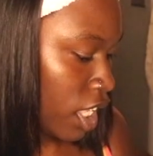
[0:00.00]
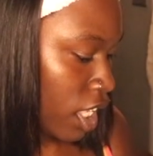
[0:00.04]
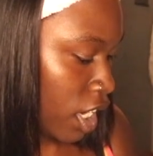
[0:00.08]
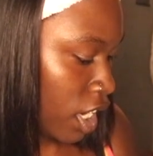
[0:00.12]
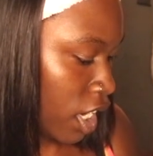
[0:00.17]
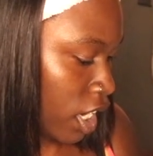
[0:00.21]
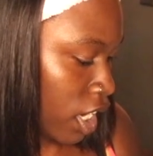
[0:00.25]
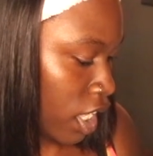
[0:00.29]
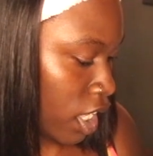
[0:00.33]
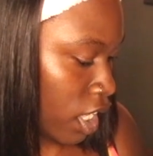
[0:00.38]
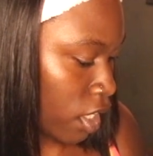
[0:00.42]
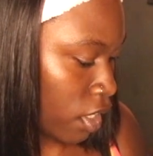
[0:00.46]

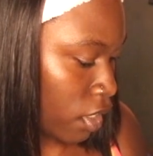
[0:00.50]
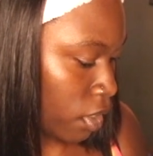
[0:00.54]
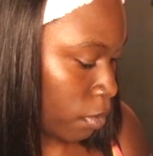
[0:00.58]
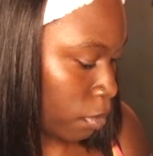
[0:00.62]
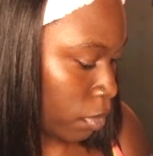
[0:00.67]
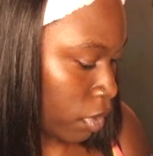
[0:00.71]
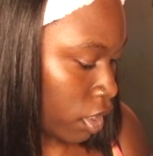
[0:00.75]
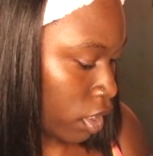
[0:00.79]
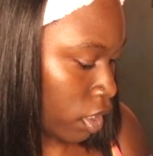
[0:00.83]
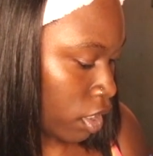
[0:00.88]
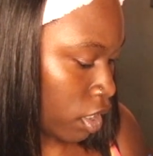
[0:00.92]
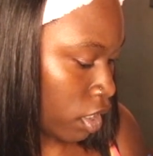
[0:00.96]
Now
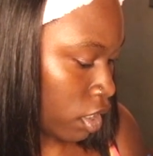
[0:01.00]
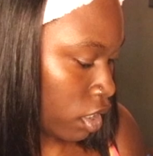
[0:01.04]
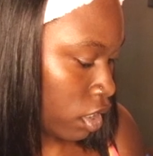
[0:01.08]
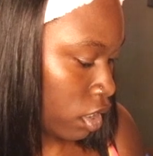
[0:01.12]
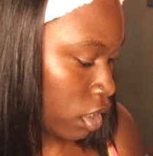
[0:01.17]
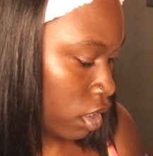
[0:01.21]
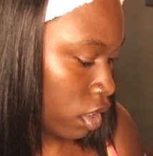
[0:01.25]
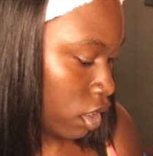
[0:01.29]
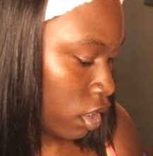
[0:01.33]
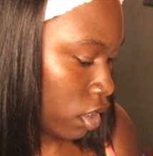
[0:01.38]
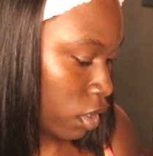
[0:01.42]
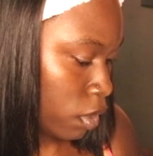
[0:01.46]
I'm gonna
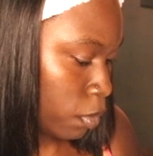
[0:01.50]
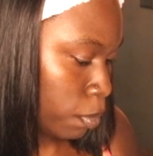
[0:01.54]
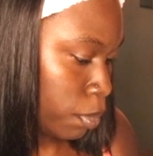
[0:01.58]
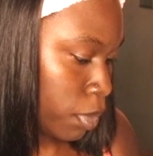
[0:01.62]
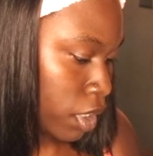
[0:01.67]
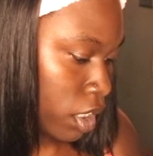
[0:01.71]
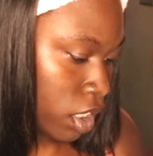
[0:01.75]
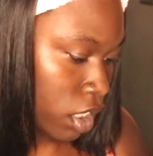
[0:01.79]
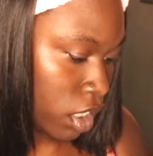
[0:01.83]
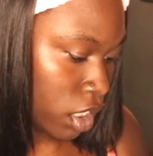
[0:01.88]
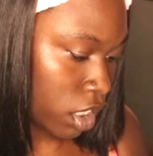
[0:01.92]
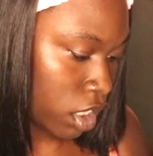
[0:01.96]

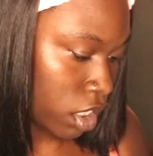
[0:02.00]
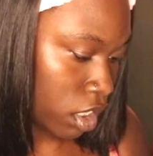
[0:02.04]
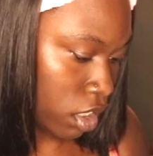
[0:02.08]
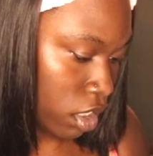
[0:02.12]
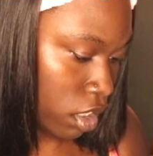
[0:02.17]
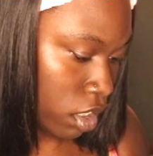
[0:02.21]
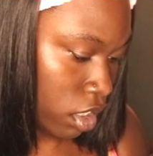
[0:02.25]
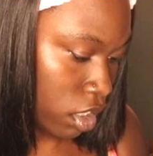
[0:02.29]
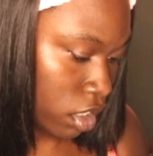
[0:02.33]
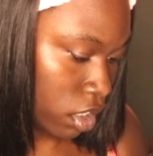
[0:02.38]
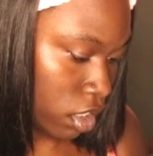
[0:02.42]
open it.